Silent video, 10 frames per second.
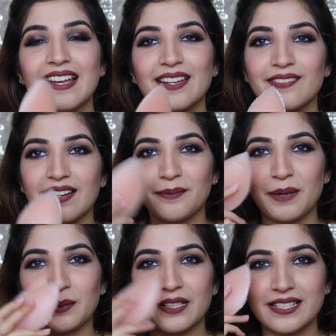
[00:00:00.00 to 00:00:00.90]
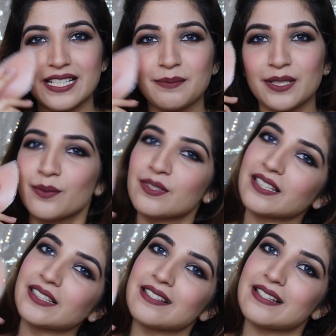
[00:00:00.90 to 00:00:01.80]
If my brother sees me
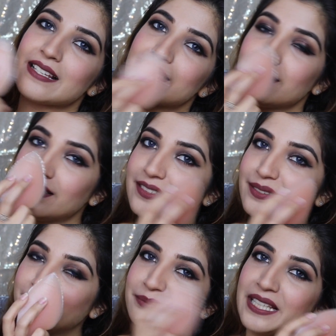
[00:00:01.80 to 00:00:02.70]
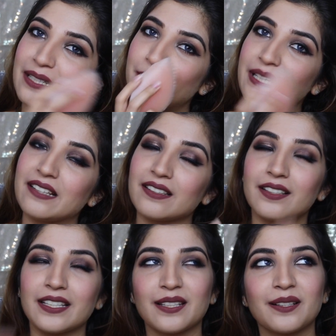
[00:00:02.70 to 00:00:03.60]
using this as a makeup
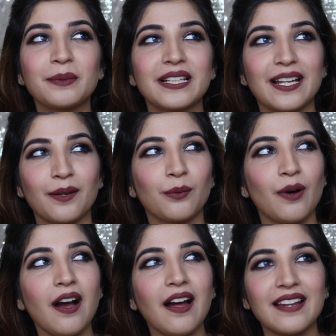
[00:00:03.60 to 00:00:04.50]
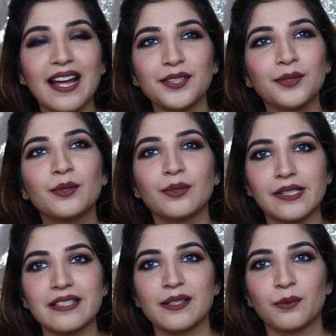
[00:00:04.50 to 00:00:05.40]
blender, he'll be like, what are you,
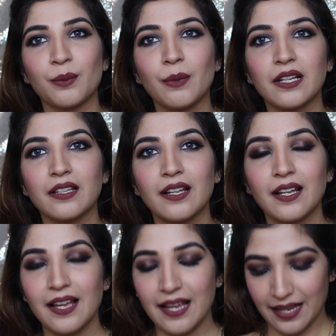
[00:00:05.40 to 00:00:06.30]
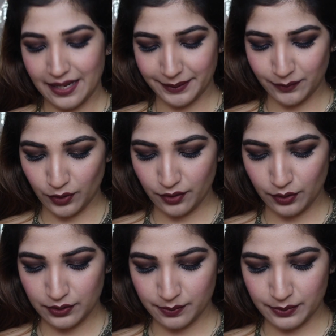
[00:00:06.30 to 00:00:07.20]
crazy woman? I mean, what are
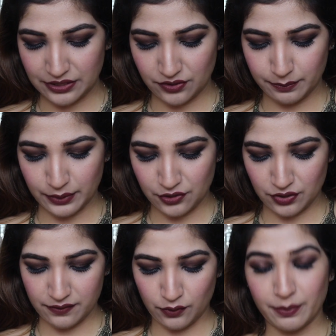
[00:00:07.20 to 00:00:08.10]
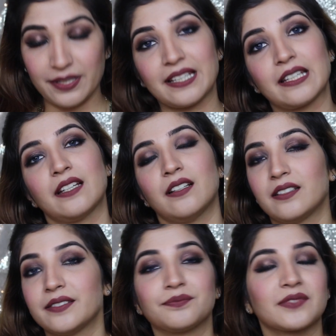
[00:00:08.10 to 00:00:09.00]
all those brushes for? But
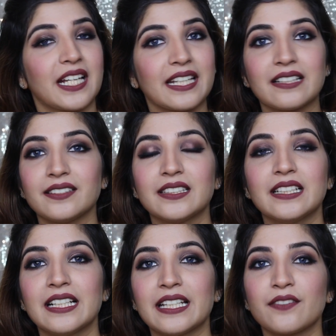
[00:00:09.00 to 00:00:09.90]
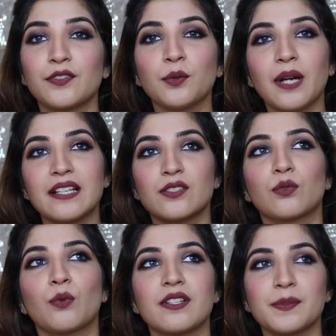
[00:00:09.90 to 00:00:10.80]
like, if you guys
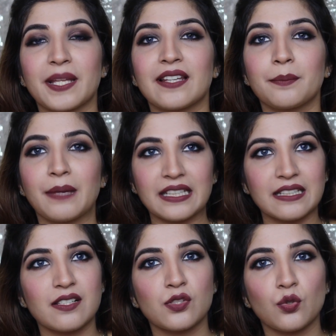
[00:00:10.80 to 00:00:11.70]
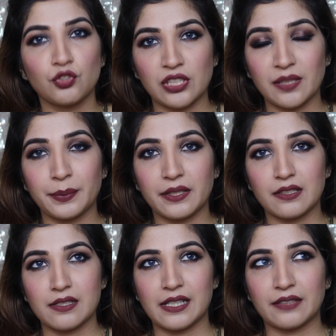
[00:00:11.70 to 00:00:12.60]
don't want to spend that money, it's cheap.
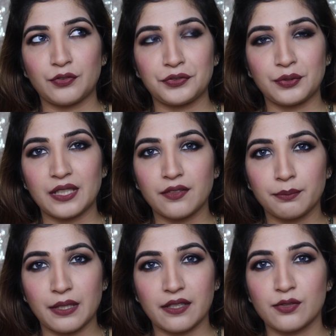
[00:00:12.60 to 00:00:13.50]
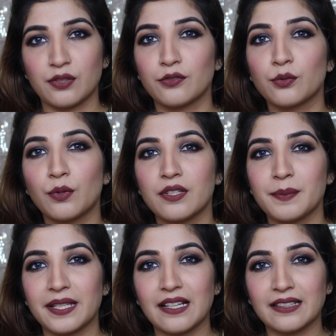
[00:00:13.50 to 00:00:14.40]
It's like for $300. So if you don't want to
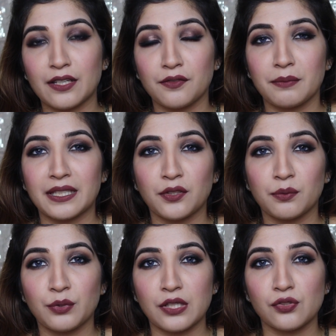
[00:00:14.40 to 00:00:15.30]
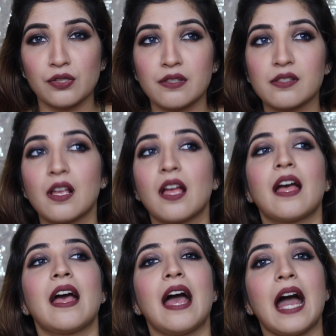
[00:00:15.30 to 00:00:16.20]
spend that kind of money on brushes
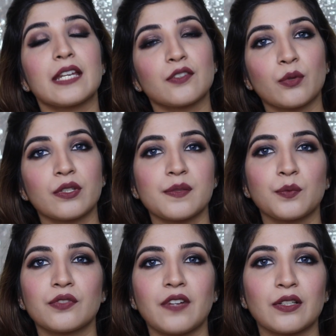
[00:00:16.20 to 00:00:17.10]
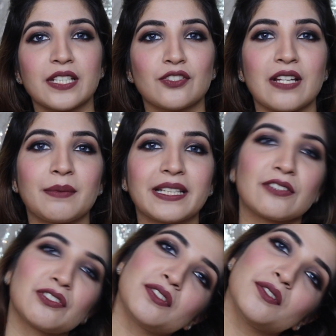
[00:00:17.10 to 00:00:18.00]
and you want a smooth foundation
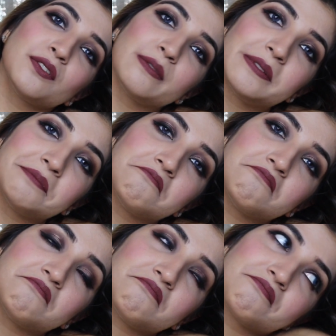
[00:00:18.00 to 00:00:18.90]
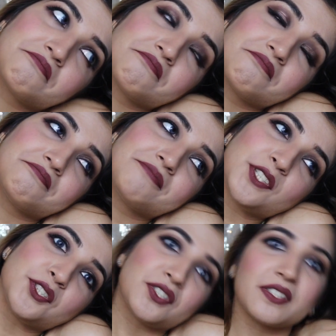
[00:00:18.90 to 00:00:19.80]
application, you
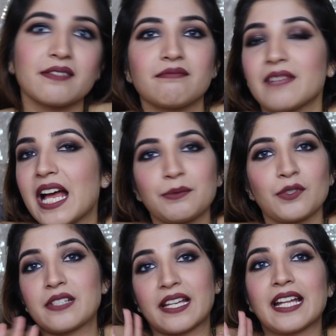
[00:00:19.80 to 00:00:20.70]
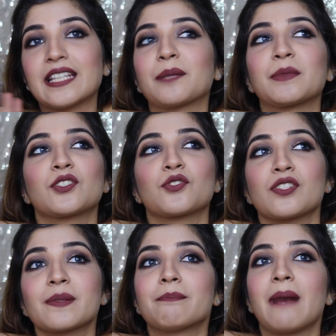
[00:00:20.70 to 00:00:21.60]
just, I'm not saying anything, but you
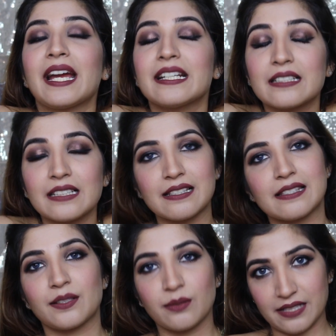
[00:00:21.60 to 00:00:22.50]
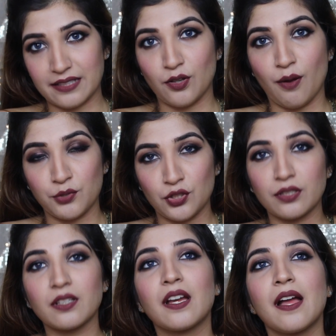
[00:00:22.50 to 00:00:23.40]
just might consider this as an
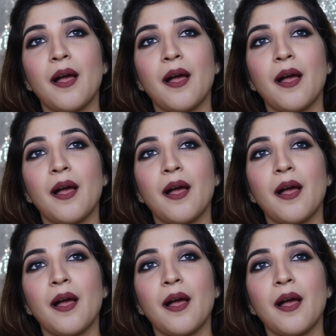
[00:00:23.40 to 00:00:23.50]
option.